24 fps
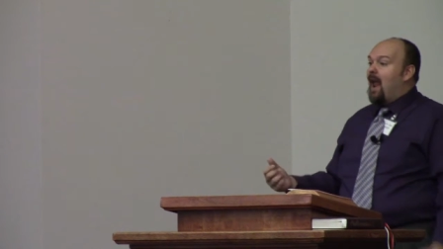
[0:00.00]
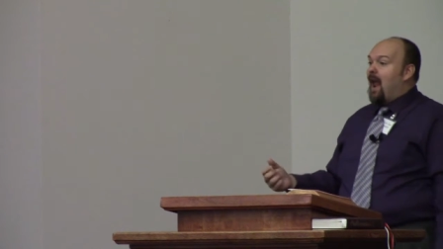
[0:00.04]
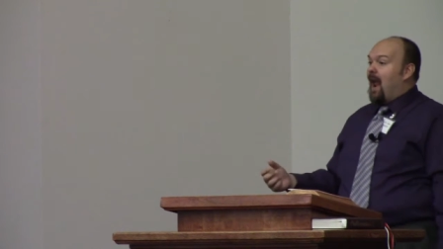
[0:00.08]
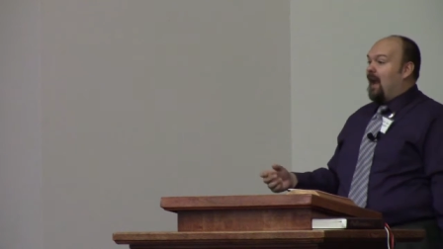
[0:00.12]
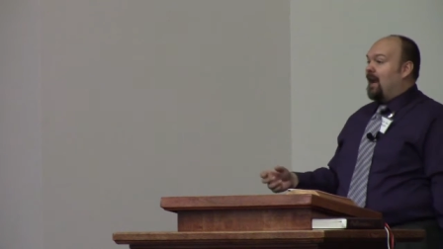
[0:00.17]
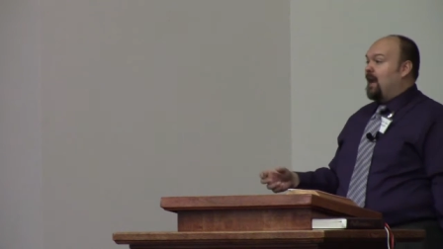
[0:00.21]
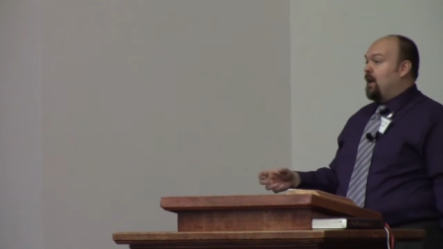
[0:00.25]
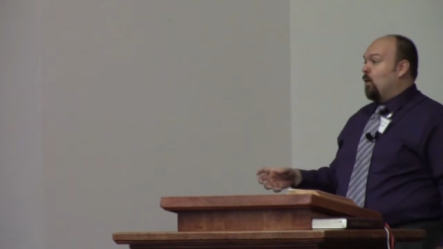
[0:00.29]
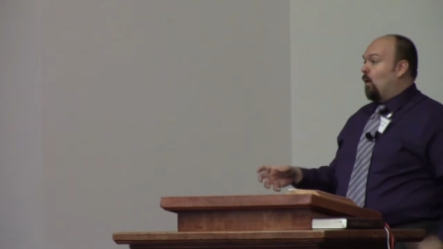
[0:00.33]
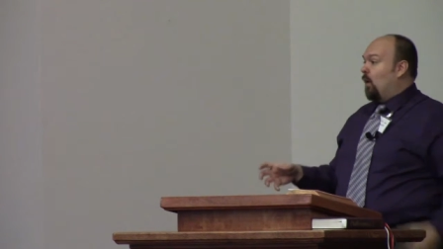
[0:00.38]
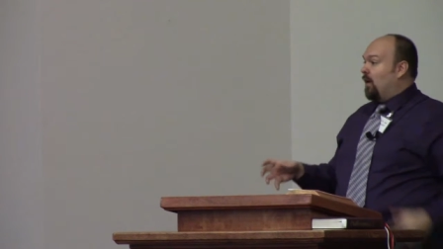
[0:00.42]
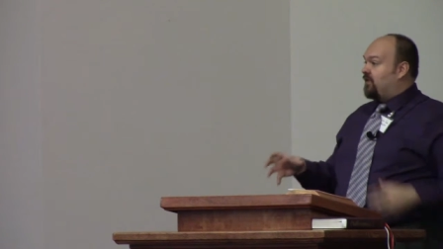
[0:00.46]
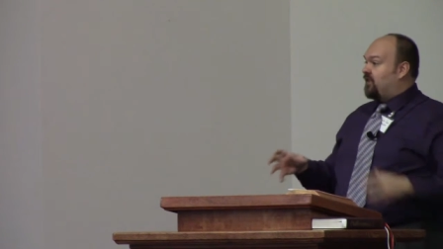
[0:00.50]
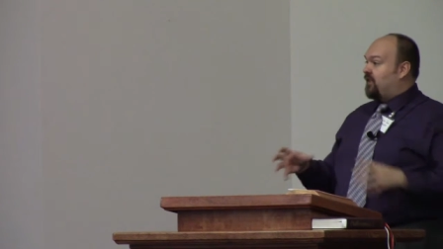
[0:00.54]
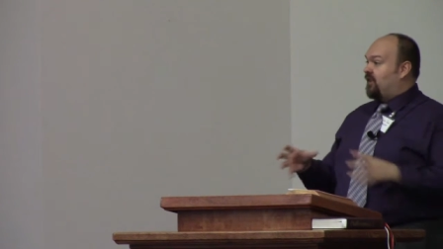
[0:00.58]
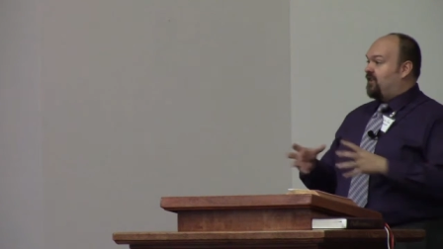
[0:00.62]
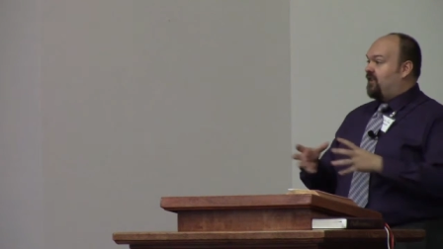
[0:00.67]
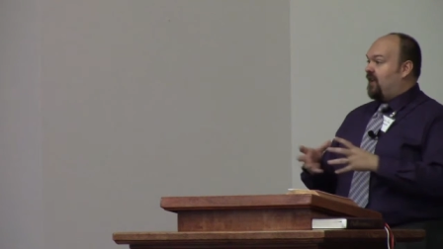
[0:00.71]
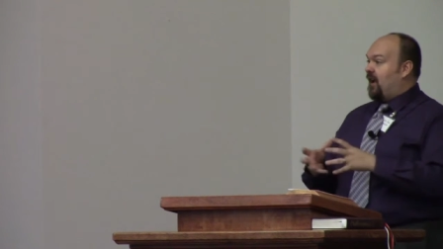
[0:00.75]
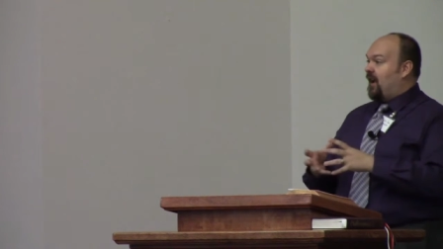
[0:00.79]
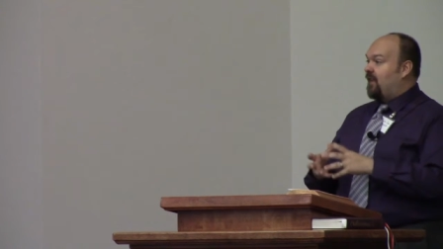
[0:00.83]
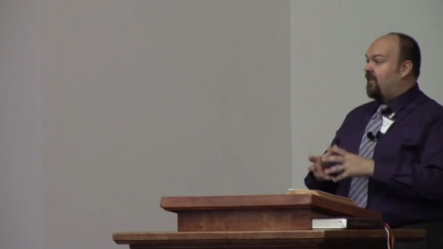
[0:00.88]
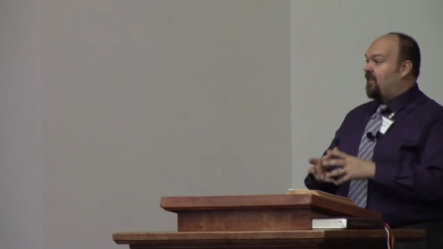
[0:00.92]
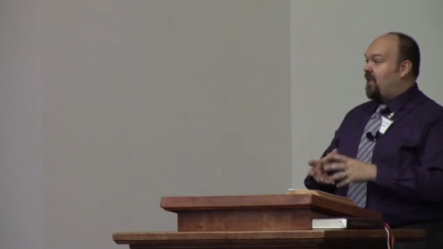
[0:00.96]
and he wants to
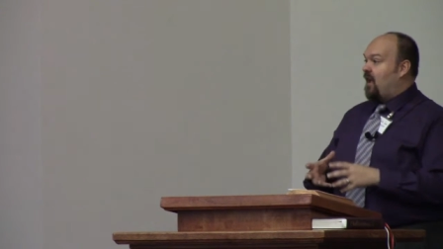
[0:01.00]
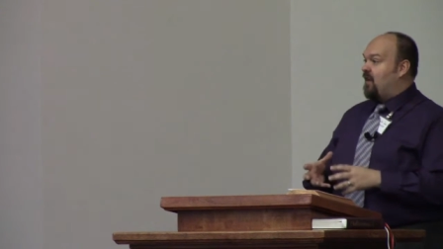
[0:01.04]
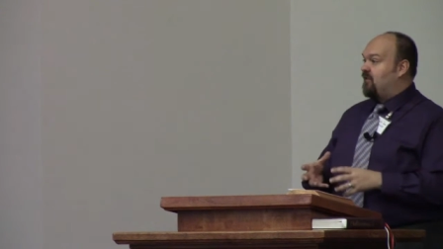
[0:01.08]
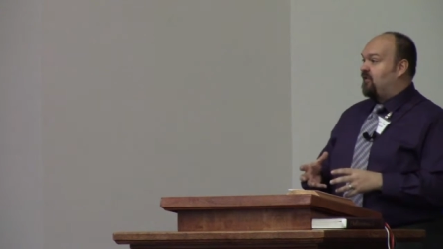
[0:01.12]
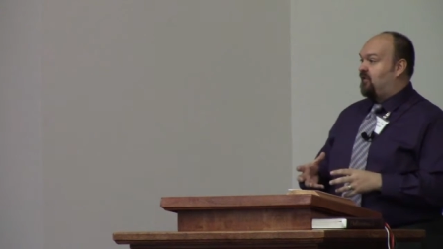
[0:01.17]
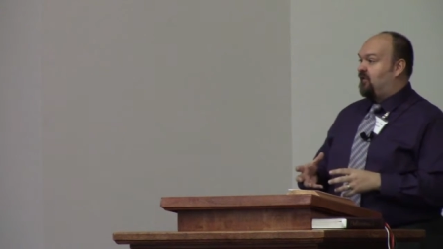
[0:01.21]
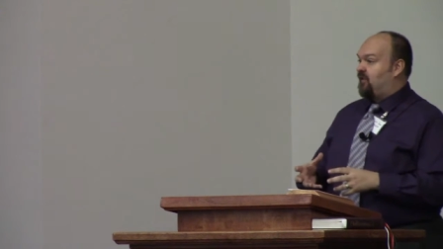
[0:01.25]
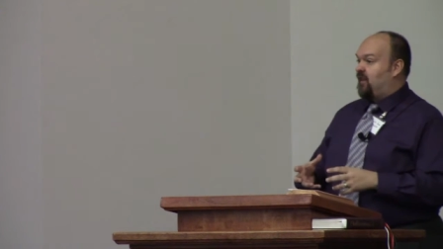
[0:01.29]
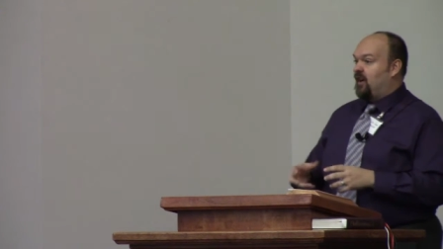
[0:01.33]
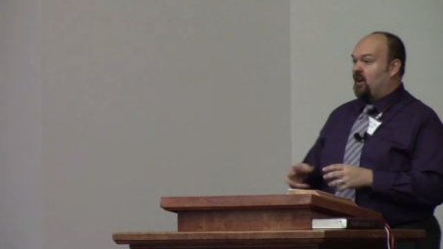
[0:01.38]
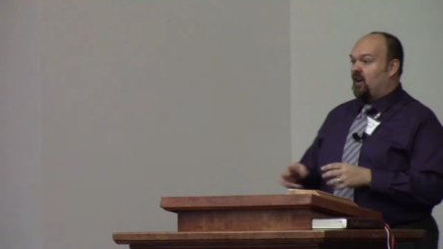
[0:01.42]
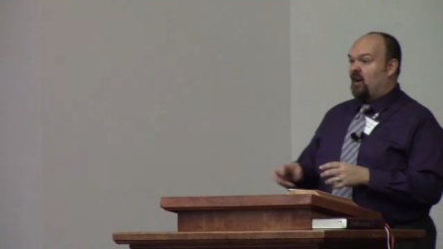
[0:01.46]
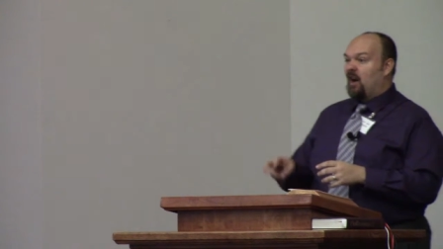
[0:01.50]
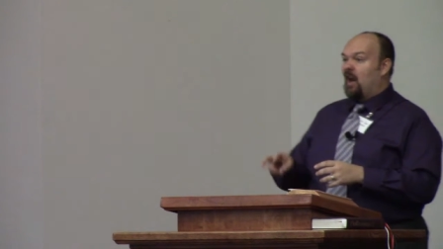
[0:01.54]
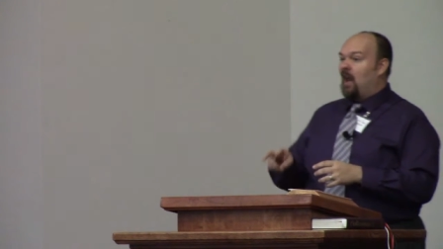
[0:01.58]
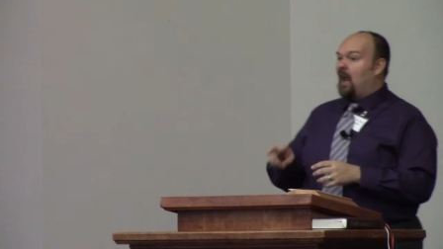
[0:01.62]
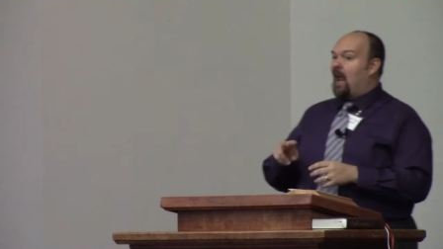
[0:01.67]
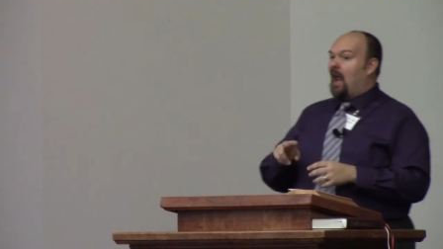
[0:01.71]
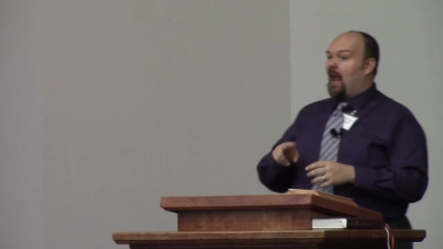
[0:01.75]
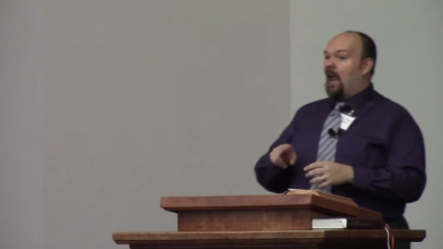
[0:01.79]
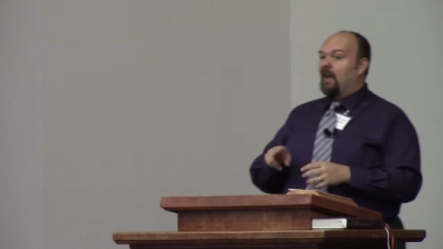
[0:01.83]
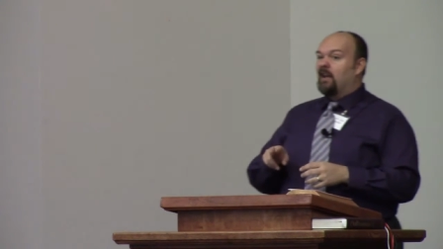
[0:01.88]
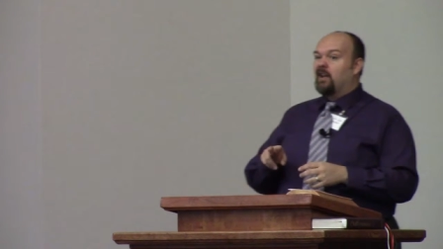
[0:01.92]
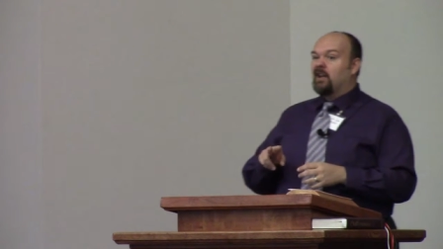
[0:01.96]
take that fear
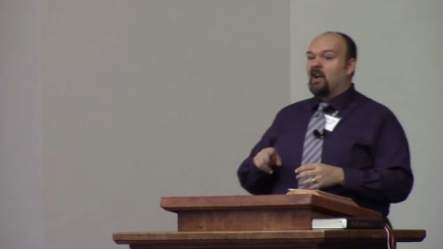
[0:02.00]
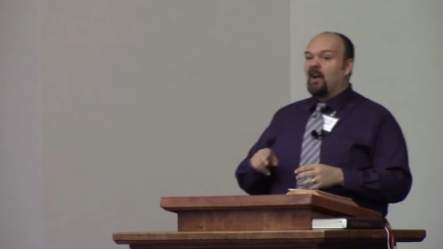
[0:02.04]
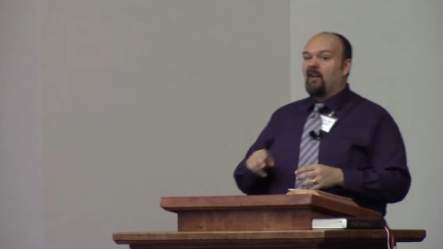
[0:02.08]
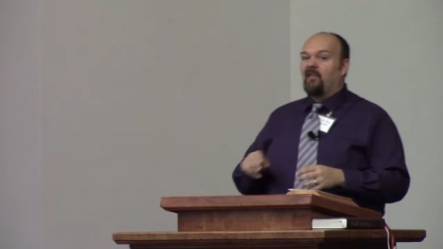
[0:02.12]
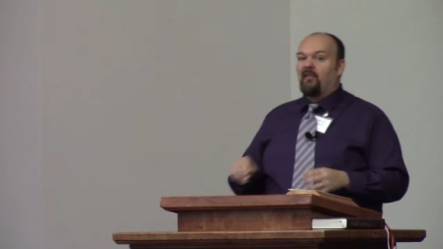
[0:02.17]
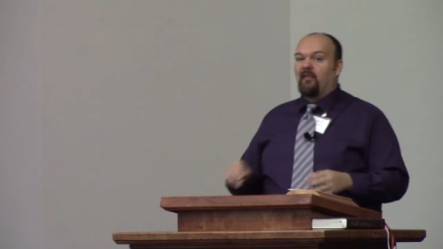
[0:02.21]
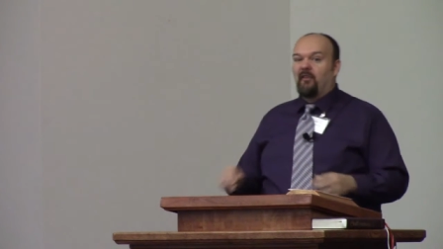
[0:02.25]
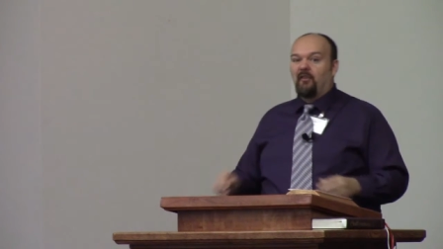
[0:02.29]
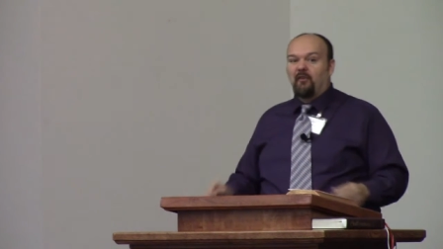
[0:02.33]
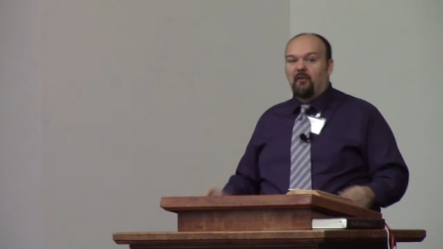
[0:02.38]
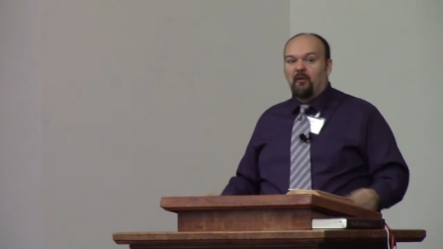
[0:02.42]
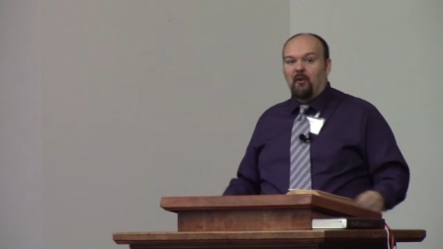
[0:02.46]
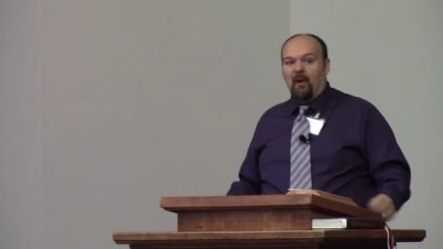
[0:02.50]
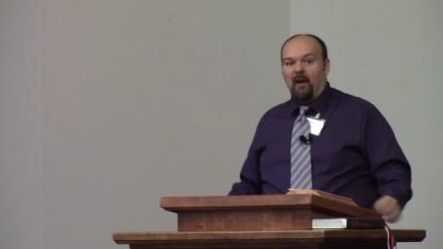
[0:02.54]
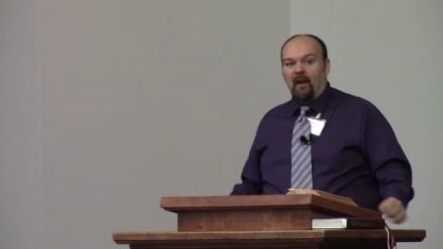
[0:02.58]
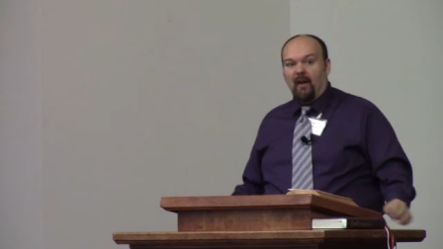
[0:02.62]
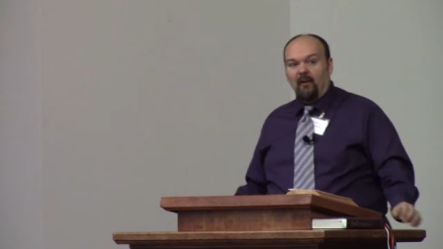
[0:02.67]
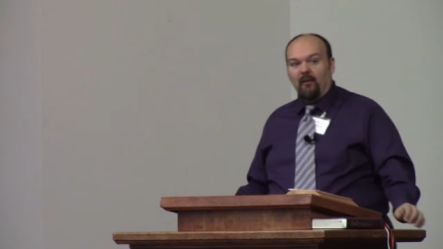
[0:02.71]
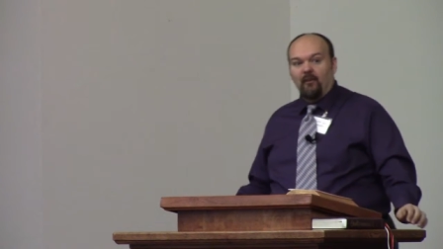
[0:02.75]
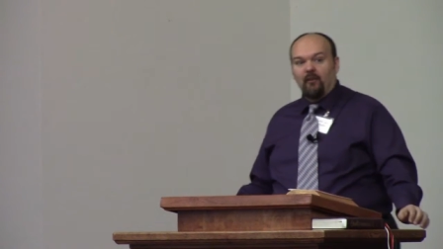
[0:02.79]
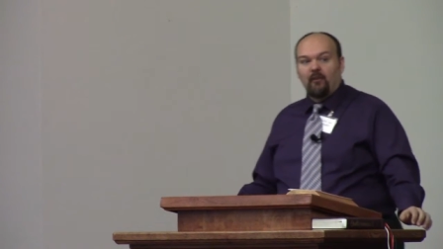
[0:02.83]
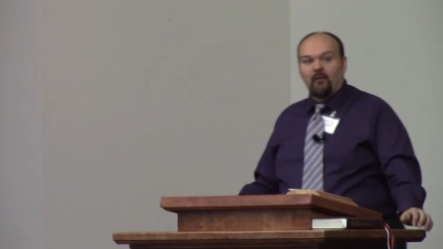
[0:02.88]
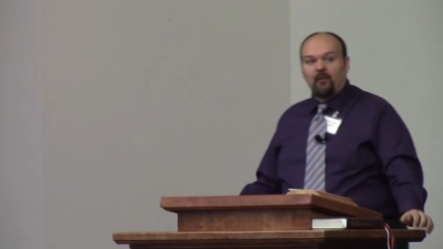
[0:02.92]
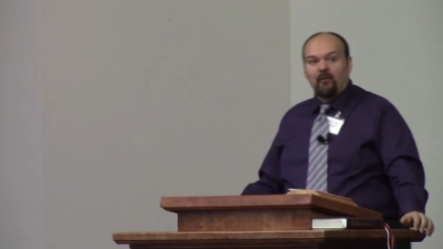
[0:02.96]
and cut the
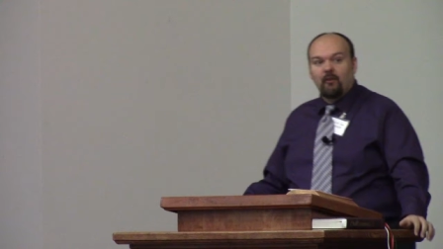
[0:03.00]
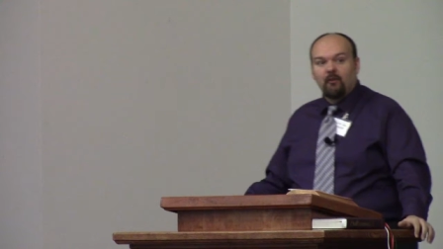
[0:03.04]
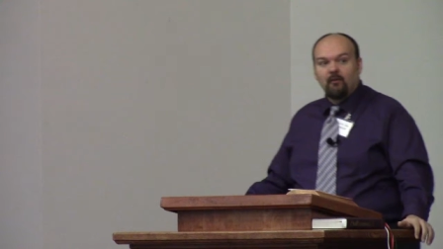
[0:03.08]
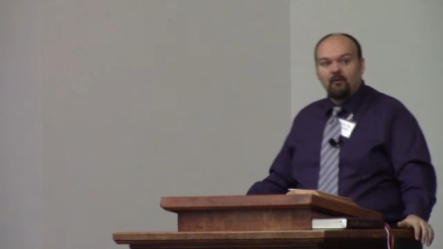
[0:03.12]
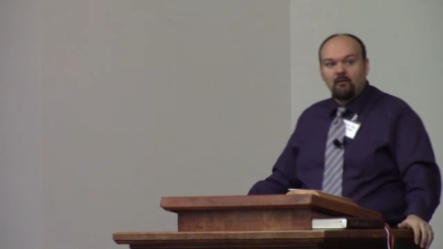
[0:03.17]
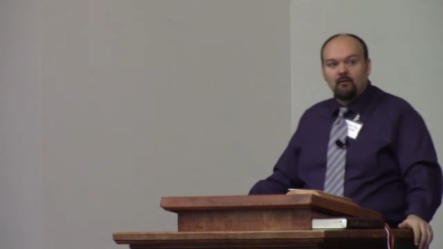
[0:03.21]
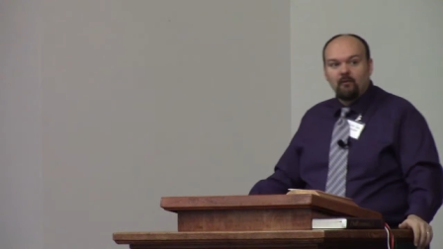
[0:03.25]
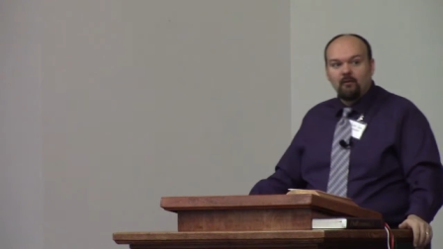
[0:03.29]
strings